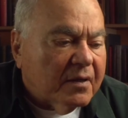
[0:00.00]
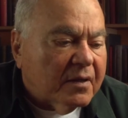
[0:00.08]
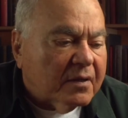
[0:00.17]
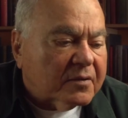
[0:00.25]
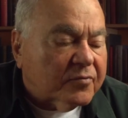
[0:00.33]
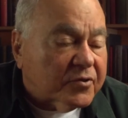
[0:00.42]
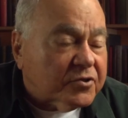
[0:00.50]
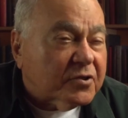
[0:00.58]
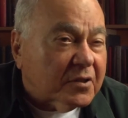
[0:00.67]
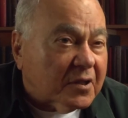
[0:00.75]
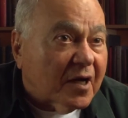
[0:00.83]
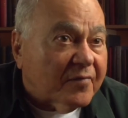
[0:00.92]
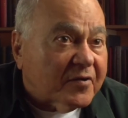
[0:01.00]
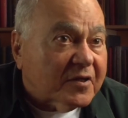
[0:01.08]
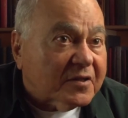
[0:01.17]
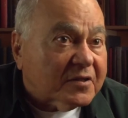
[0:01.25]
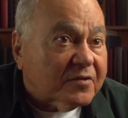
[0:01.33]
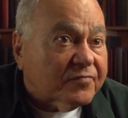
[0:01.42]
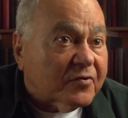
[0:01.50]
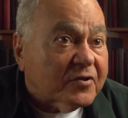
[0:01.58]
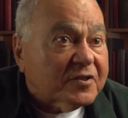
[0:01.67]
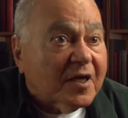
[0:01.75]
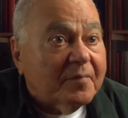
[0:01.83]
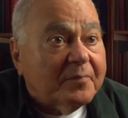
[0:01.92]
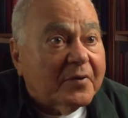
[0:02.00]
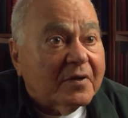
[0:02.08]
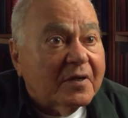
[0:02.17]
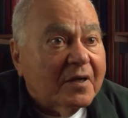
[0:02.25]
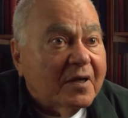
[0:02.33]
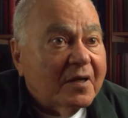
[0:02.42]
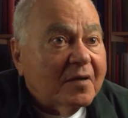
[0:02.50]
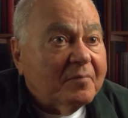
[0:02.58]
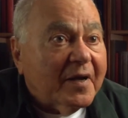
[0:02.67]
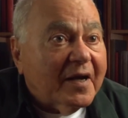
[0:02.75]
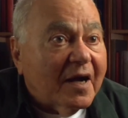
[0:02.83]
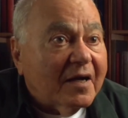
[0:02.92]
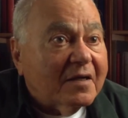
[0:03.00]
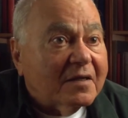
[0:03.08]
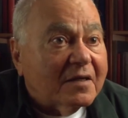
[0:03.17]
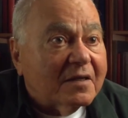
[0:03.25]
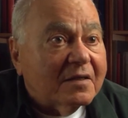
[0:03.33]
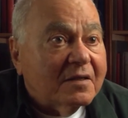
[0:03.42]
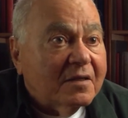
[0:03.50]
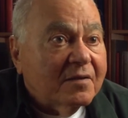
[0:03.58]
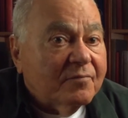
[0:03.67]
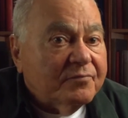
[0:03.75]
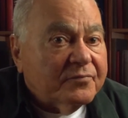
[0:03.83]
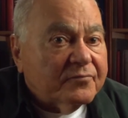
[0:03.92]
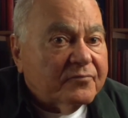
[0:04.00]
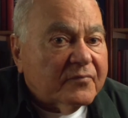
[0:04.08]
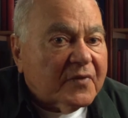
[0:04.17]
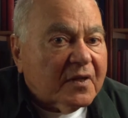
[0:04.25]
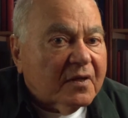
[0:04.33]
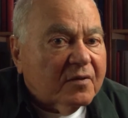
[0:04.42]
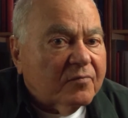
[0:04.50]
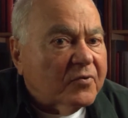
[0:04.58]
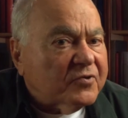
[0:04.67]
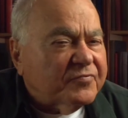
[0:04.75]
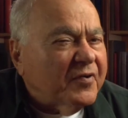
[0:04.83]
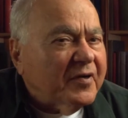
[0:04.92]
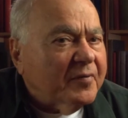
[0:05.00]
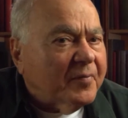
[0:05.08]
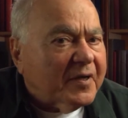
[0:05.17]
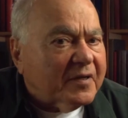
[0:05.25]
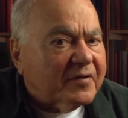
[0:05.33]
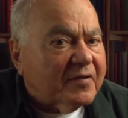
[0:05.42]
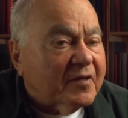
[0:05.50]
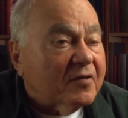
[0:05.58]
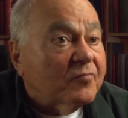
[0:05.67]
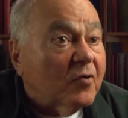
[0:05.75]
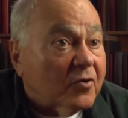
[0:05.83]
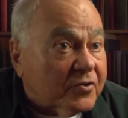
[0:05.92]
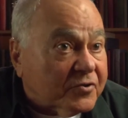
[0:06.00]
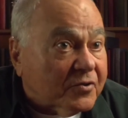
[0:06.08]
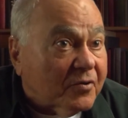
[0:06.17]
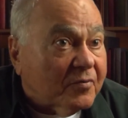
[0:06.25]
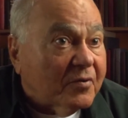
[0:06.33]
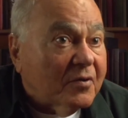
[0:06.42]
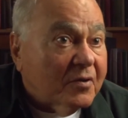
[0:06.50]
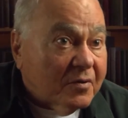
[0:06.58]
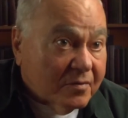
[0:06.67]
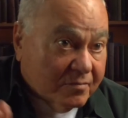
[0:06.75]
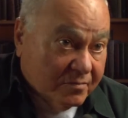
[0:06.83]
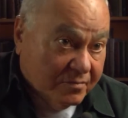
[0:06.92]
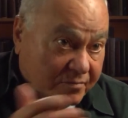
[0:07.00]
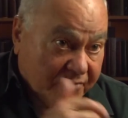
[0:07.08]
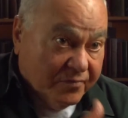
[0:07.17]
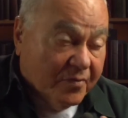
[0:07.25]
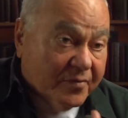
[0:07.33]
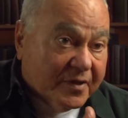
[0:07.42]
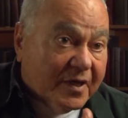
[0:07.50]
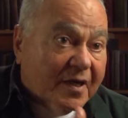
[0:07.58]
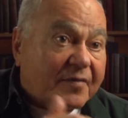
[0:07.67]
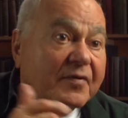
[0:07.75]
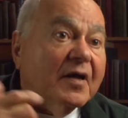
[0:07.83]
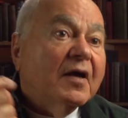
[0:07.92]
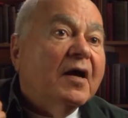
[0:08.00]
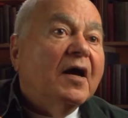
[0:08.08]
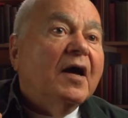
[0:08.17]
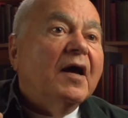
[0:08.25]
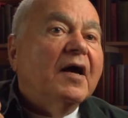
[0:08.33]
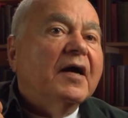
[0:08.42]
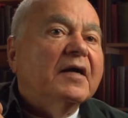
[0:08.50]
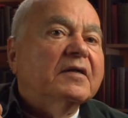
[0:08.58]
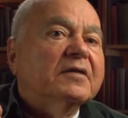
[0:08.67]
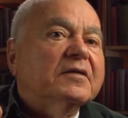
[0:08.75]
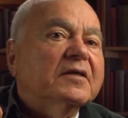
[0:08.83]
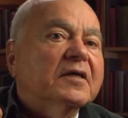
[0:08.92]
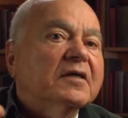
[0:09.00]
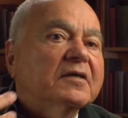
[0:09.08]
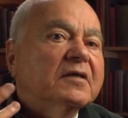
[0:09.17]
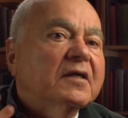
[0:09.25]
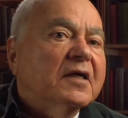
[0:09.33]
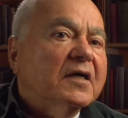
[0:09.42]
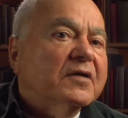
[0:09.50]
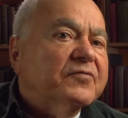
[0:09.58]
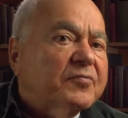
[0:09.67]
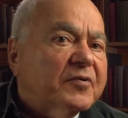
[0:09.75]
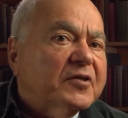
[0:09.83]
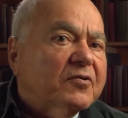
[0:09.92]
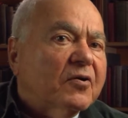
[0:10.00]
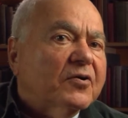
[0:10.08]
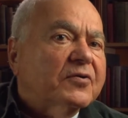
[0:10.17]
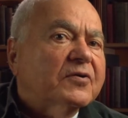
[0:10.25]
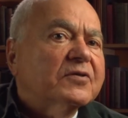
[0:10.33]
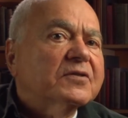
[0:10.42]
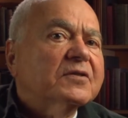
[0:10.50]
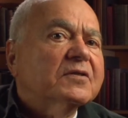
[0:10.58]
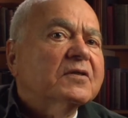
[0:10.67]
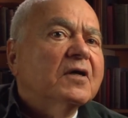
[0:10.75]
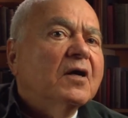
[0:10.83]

uh, Christian governesses. For example, my uncle was very wealthy in Warsaw before he left, and uh, he had three daughters.